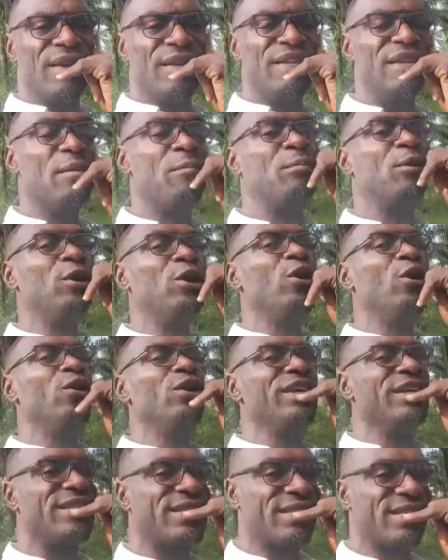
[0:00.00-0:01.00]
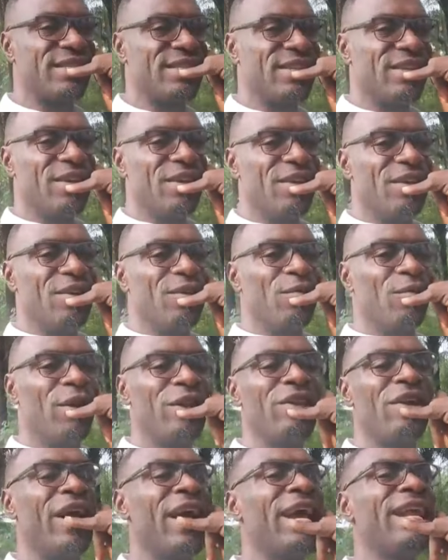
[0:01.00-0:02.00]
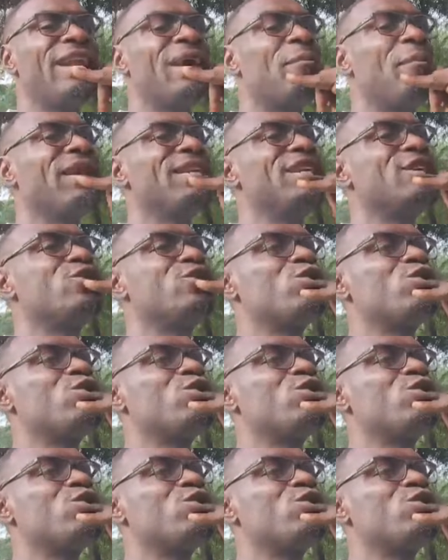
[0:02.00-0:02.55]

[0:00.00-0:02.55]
They blow it. When you heard about the